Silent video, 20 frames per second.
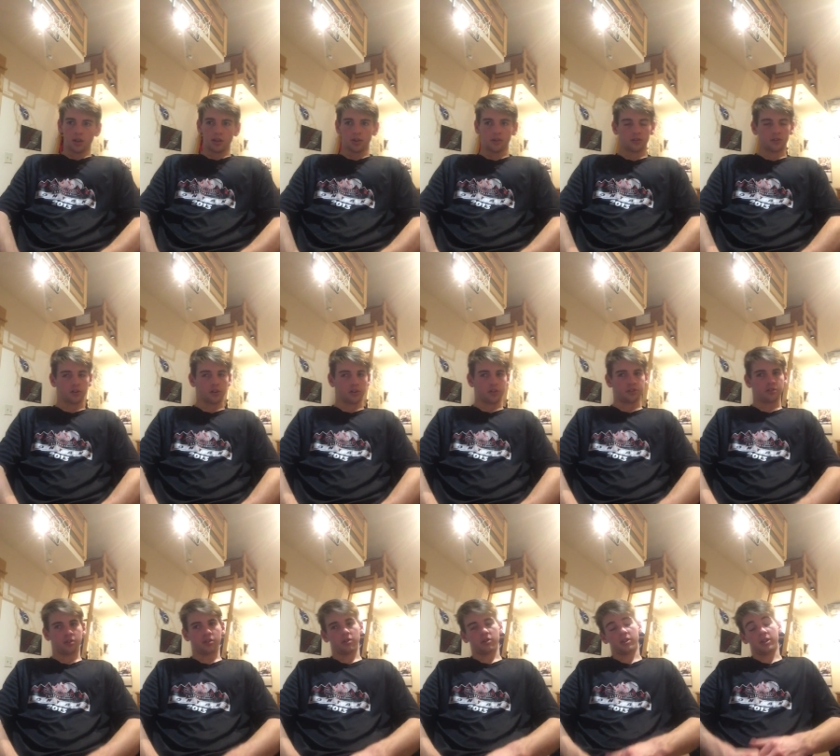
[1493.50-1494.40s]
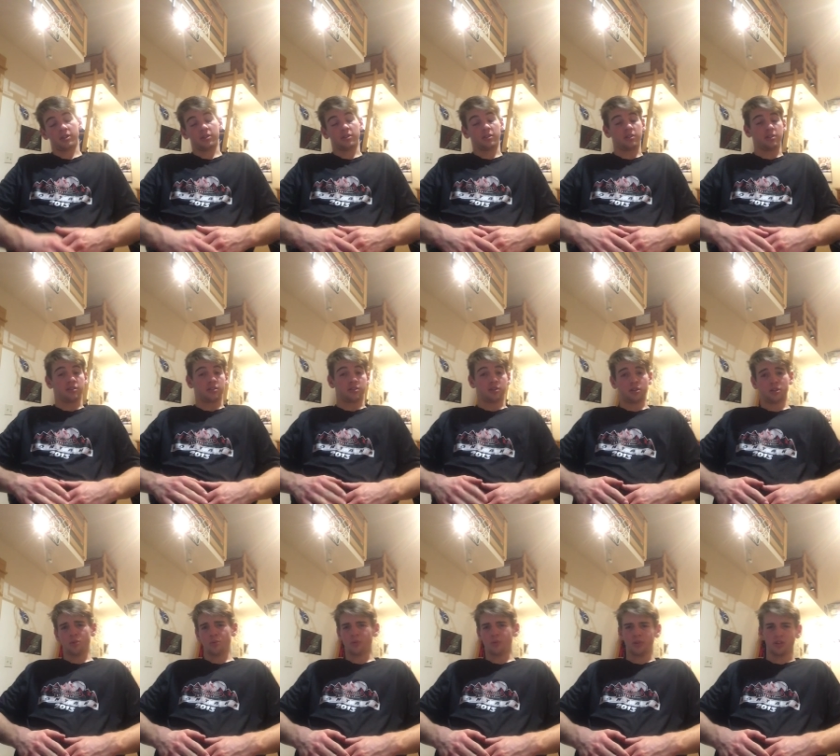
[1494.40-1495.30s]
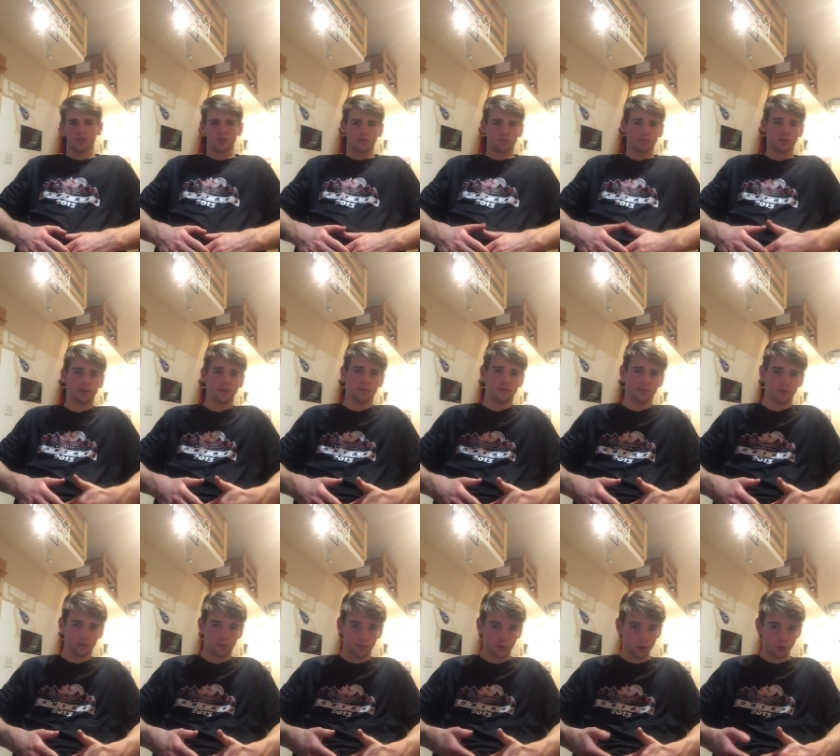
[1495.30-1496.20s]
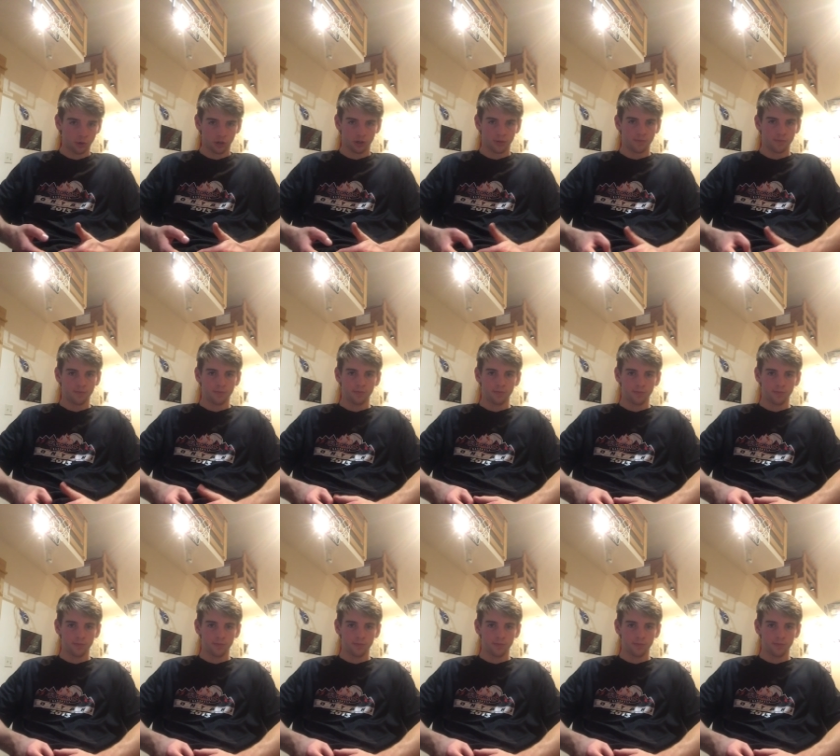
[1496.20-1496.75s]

this season. They're really just playing for the future.